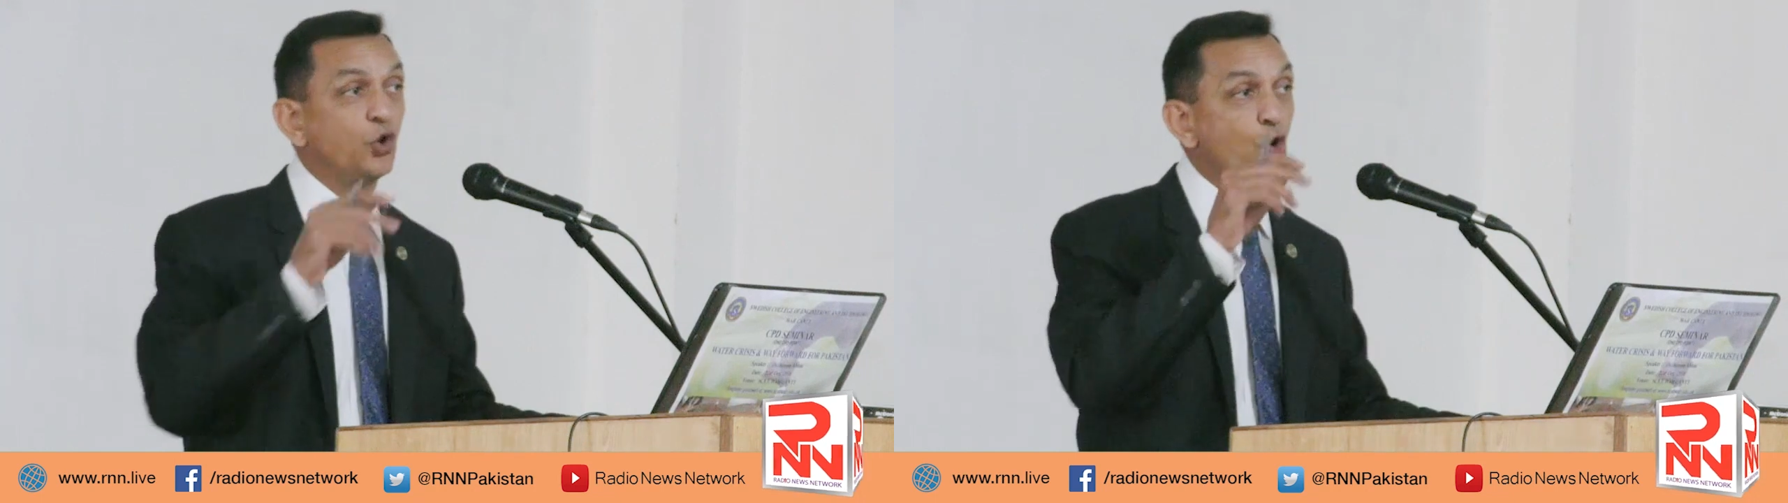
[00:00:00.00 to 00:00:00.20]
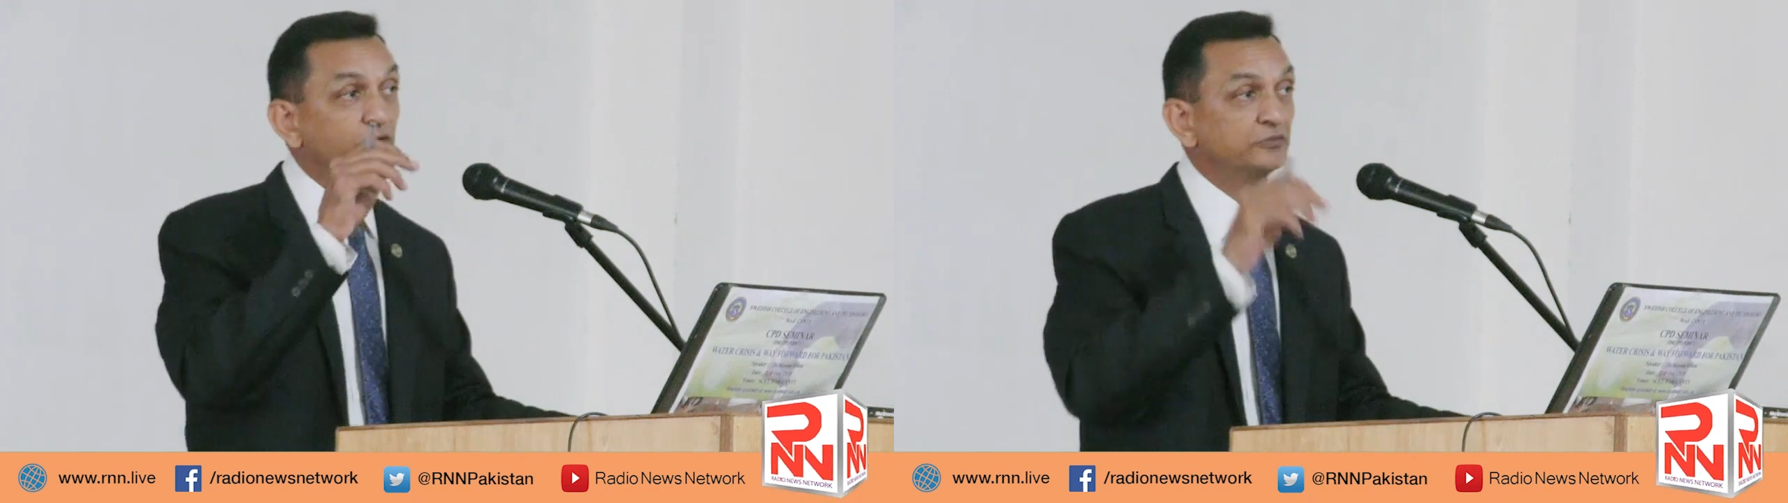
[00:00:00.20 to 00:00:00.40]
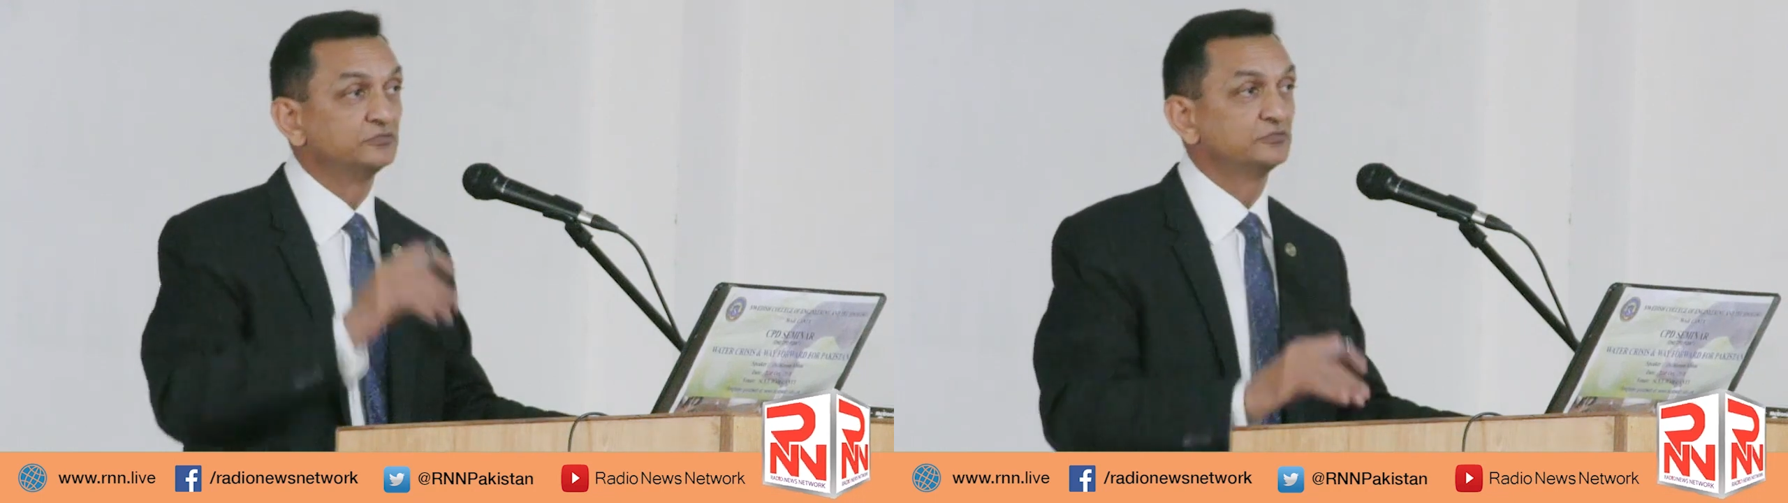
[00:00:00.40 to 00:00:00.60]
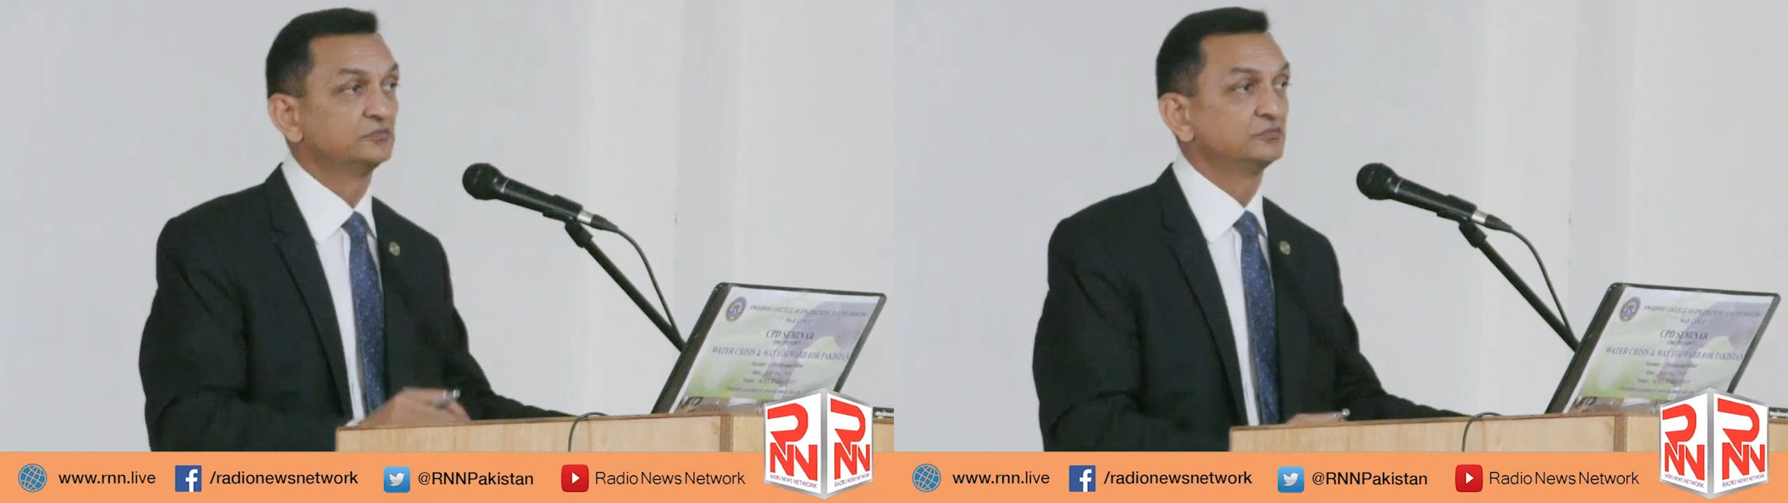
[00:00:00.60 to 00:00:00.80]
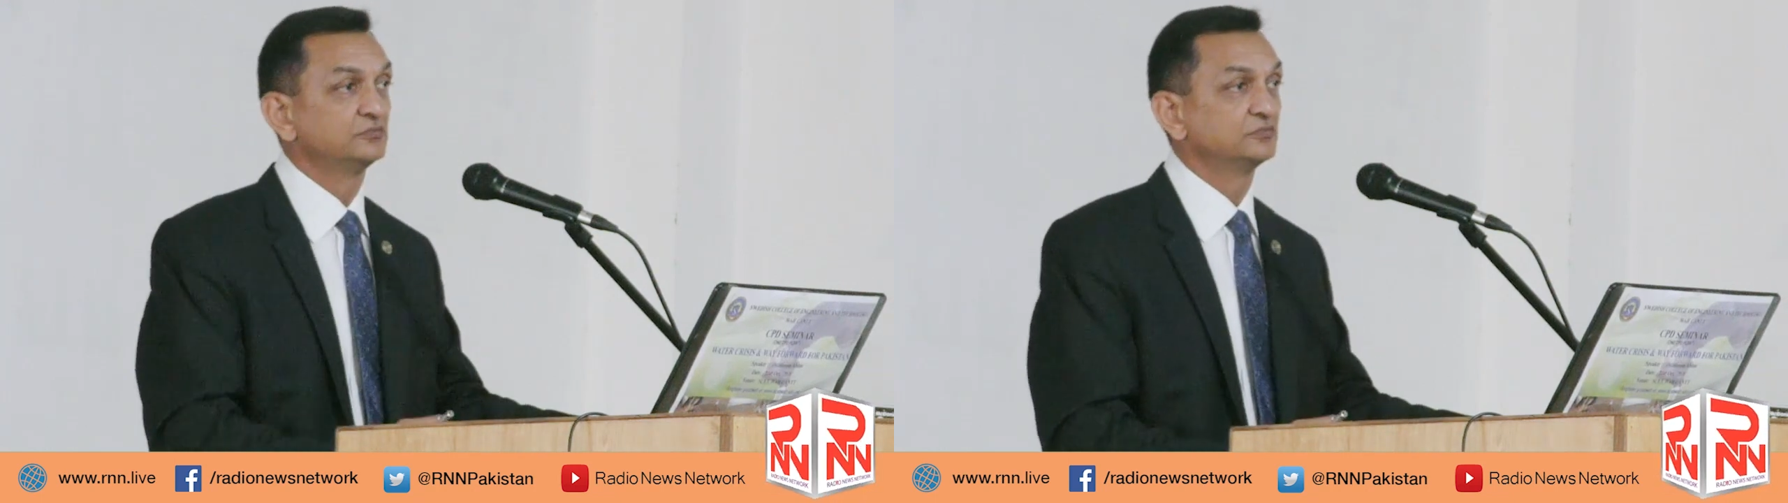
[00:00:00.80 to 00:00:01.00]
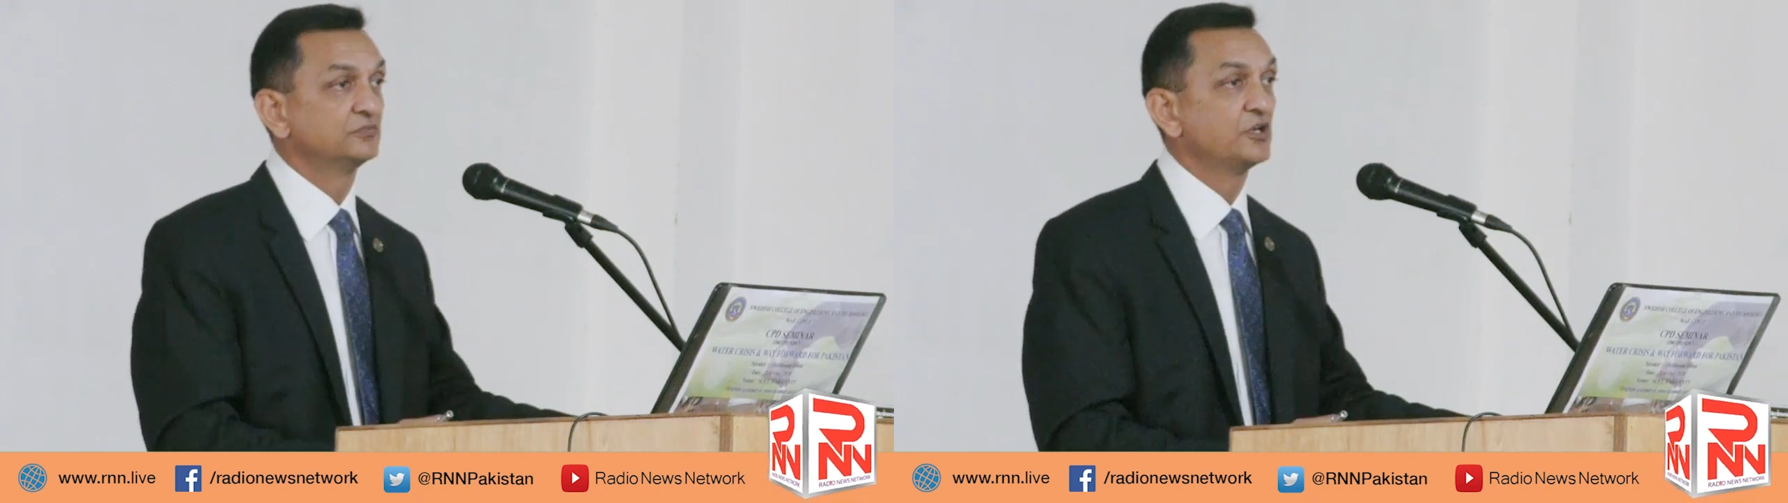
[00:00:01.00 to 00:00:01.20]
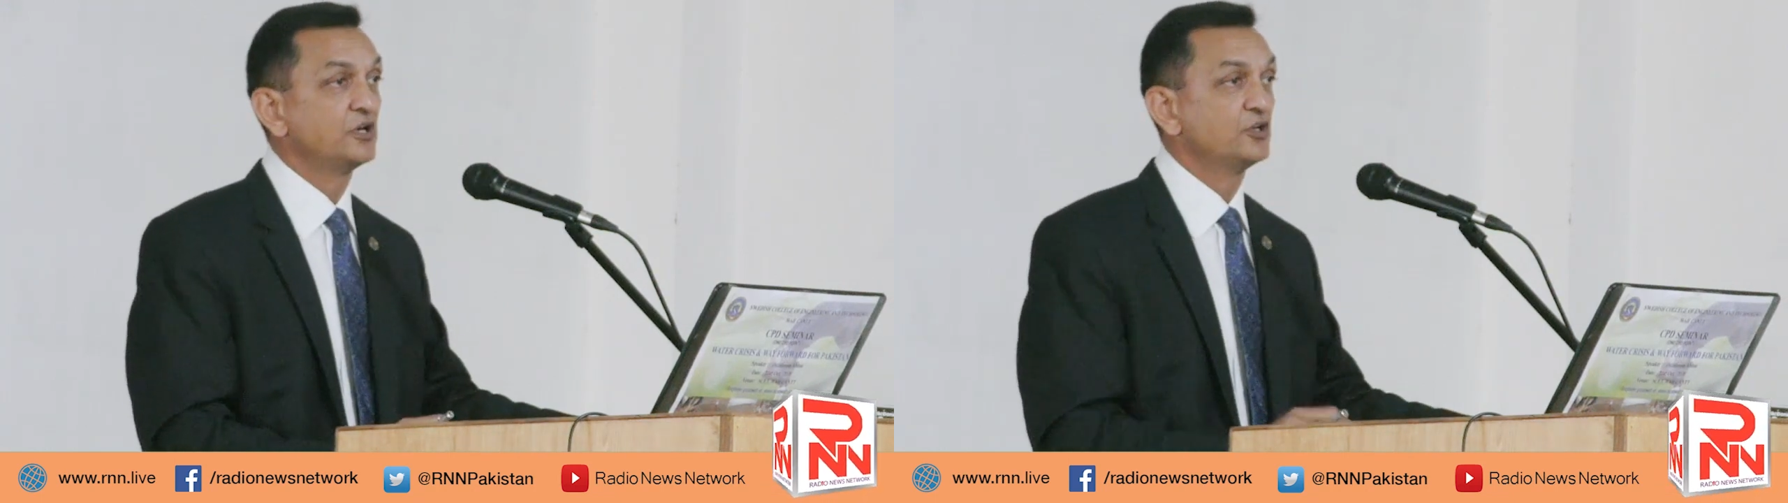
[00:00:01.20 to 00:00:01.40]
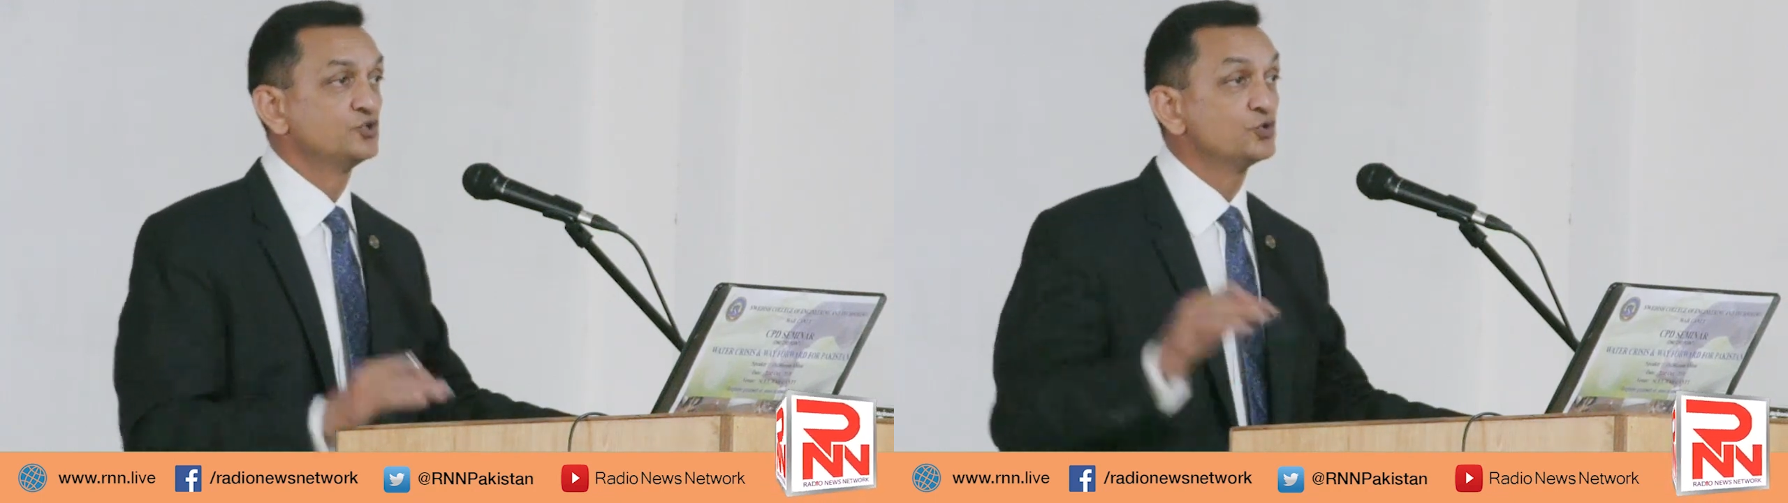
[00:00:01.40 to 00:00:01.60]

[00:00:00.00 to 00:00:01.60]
loan.